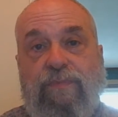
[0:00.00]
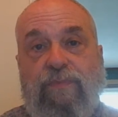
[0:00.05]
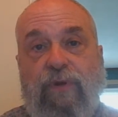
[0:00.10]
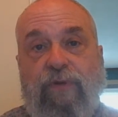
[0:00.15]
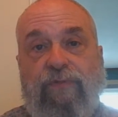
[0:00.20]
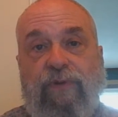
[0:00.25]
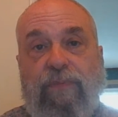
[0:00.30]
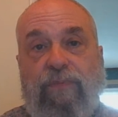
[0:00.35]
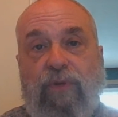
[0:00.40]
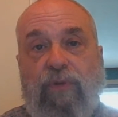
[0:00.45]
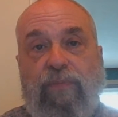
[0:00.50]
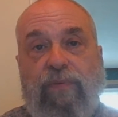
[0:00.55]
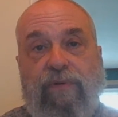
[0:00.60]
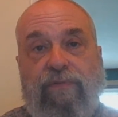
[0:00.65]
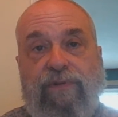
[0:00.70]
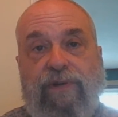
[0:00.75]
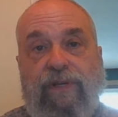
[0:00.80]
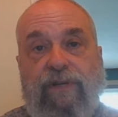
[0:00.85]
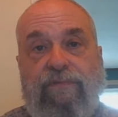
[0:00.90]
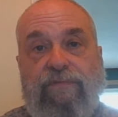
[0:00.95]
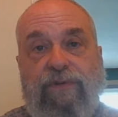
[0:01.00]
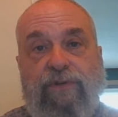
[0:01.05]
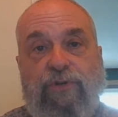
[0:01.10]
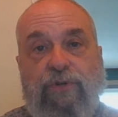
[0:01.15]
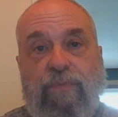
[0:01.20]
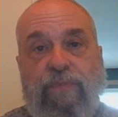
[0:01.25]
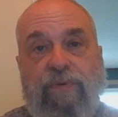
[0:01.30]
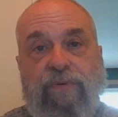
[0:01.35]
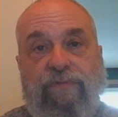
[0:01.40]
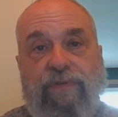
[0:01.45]
perfect, pluperfect, and
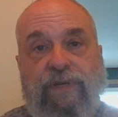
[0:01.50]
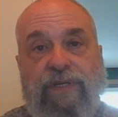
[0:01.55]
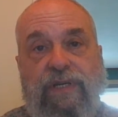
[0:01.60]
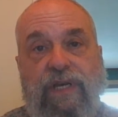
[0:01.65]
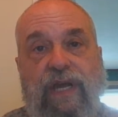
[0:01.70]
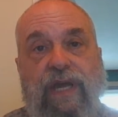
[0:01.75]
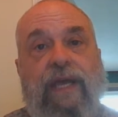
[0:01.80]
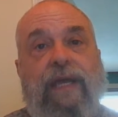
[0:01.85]
future perfect,